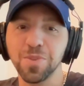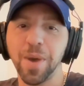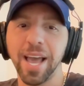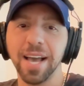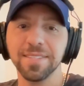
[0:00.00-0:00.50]
the
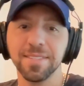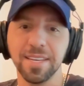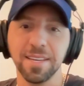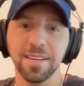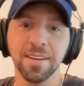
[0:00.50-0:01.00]
way I
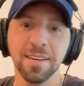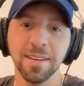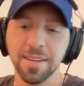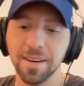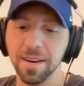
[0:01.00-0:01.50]
see
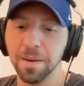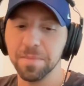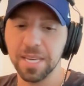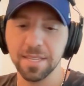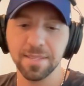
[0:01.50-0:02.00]

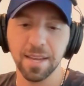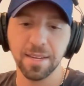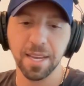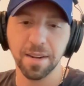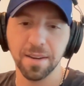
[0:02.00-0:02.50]
the
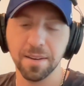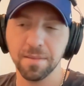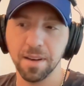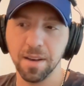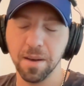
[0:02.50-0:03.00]
intent
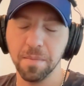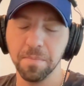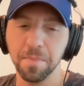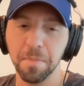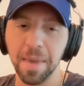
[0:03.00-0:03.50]
data
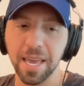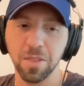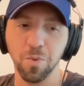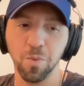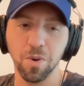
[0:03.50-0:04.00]

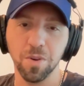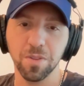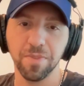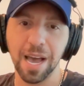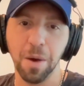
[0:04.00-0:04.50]
making the world
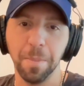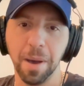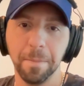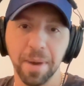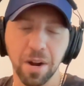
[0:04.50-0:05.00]
of
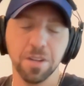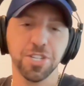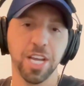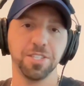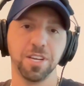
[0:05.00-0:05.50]
outbound better,
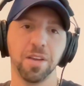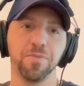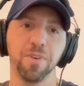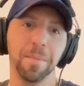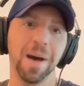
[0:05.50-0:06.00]
changing it
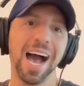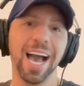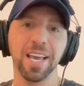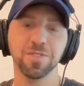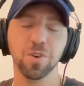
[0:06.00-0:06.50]
from
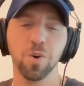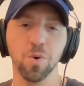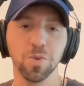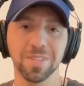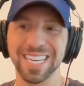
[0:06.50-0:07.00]
ice
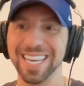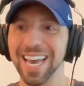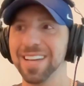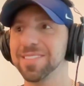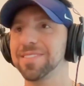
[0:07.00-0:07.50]
cold
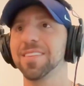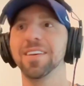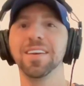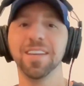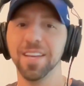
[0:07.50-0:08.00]

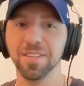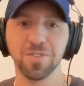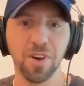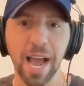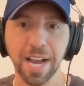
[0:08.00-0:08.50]
guest
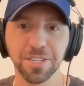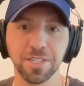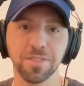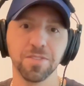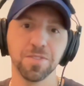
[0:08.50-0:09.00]

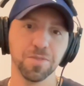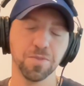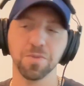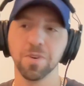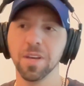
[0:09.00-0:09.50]
interaction
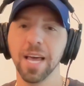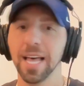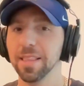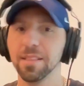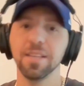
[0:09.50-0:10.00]
to
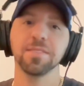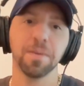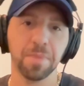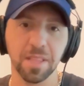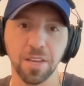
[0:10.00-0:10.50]
at least
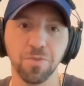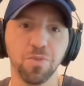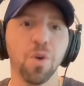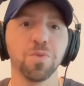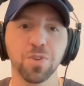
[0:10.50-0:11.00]
something that
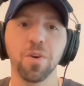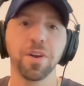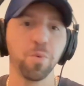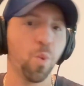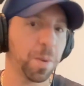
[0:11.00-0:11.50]
is
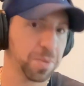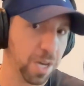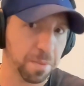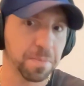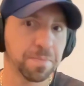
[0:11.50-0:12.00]
already warmed
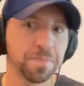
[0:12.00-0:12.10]
up.